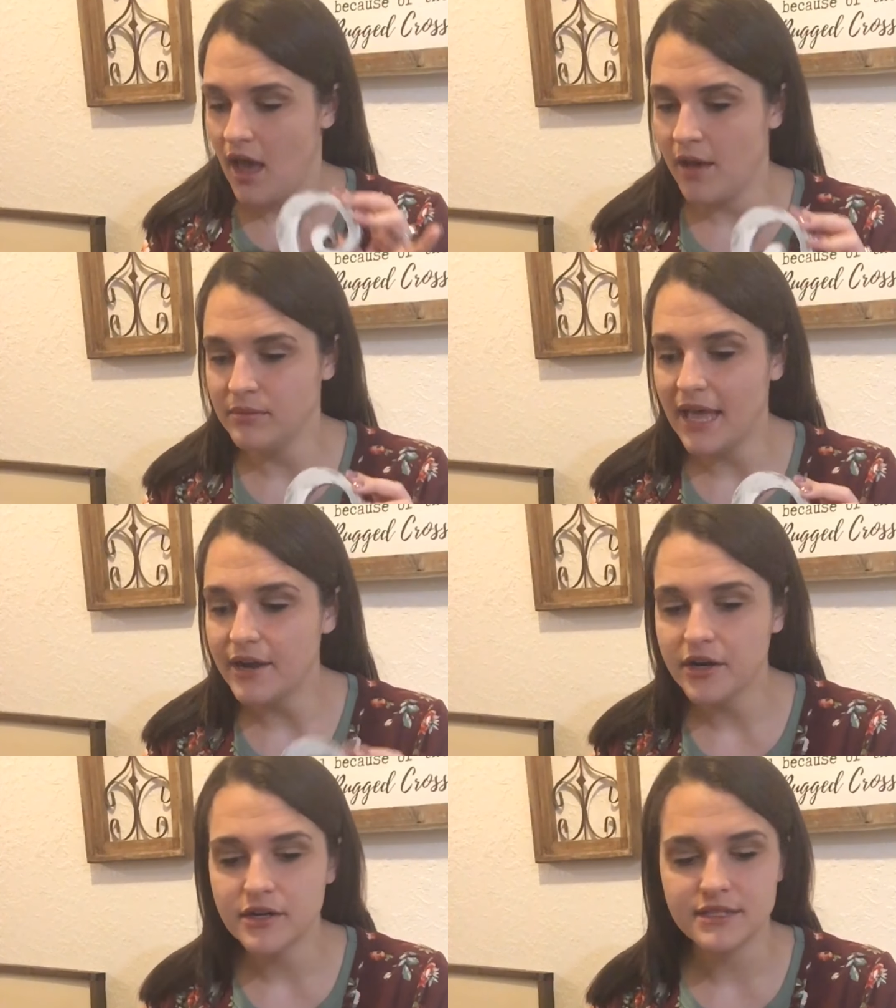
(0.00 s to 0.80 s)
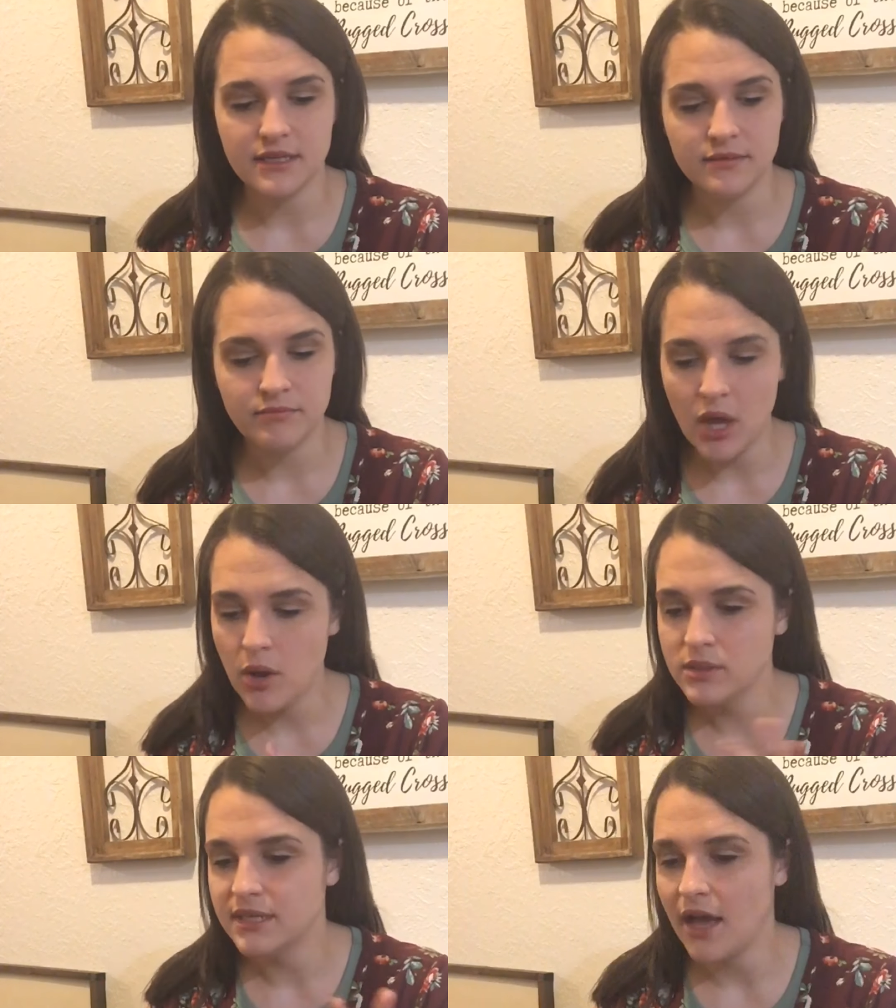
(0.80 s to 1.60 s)
letters and
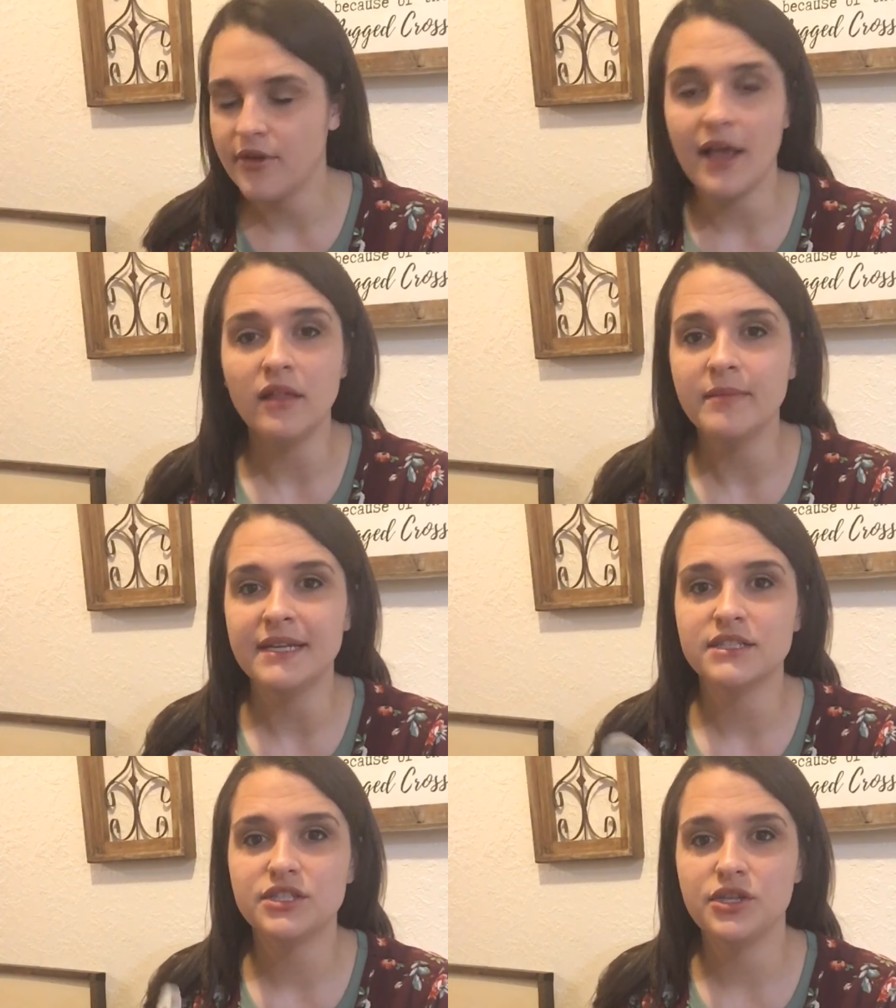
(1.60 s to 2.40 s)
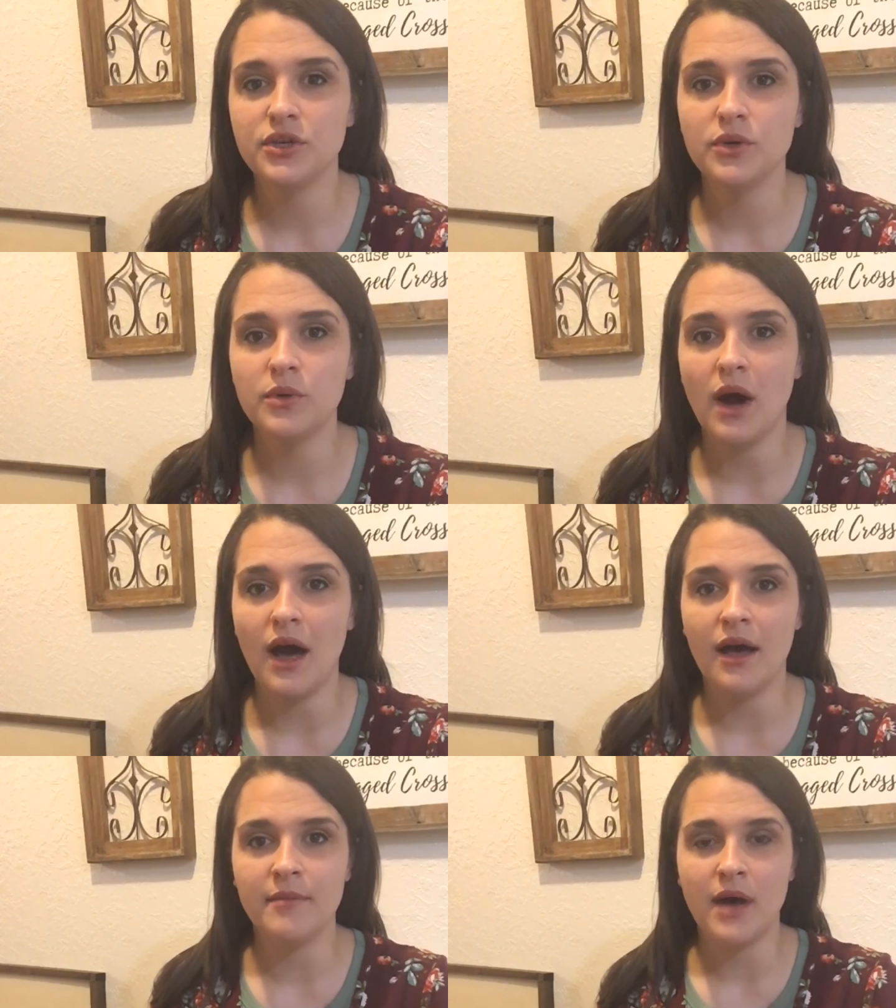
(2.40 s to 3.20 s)
bows and other elements to
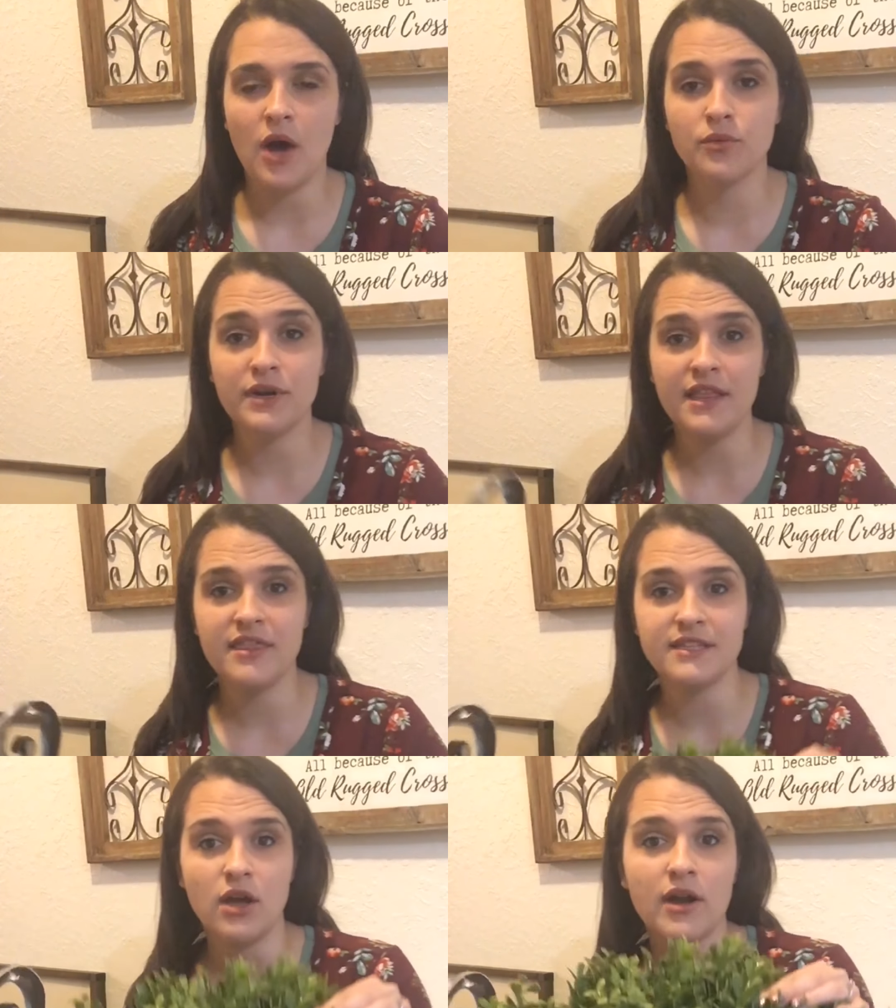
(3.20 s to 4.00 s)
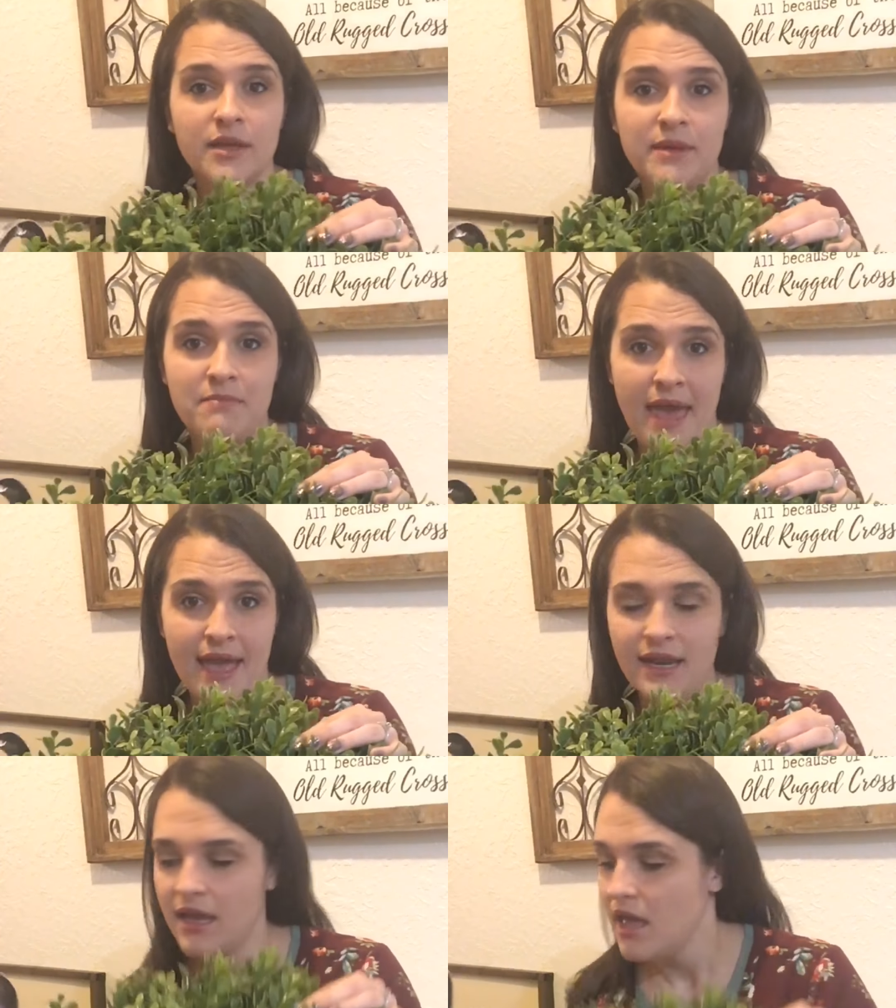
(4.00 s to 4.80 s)
a wreath that's already been made.